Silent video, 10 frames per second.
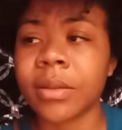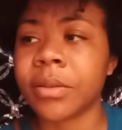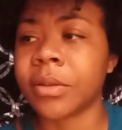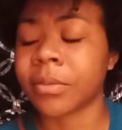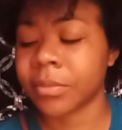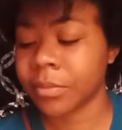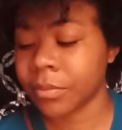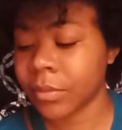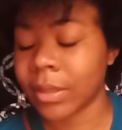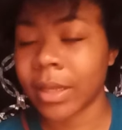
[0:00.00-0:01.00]
You know,
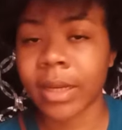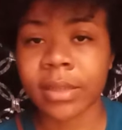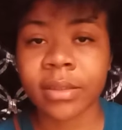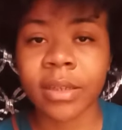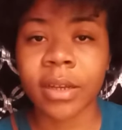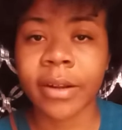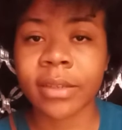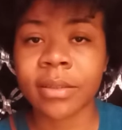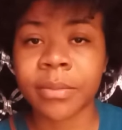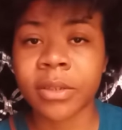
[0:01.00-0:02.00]
like I said,
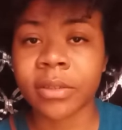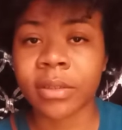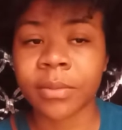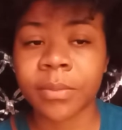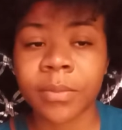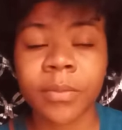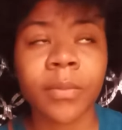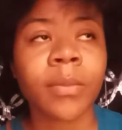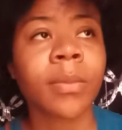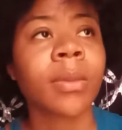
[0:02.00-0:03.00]
grace and mercy.
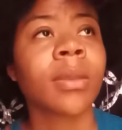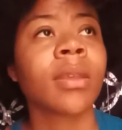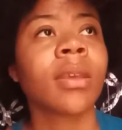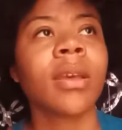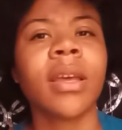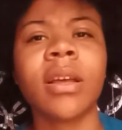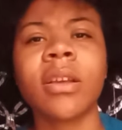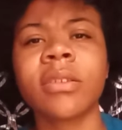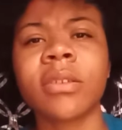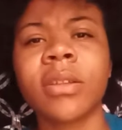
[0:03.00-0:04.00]
And
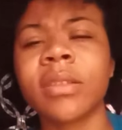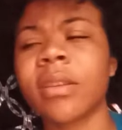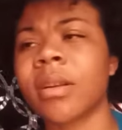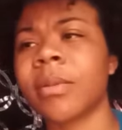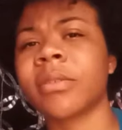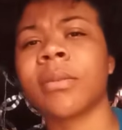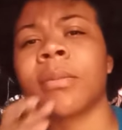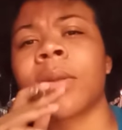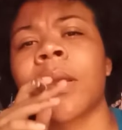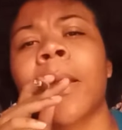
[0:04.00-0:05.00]
also, let's talk about something.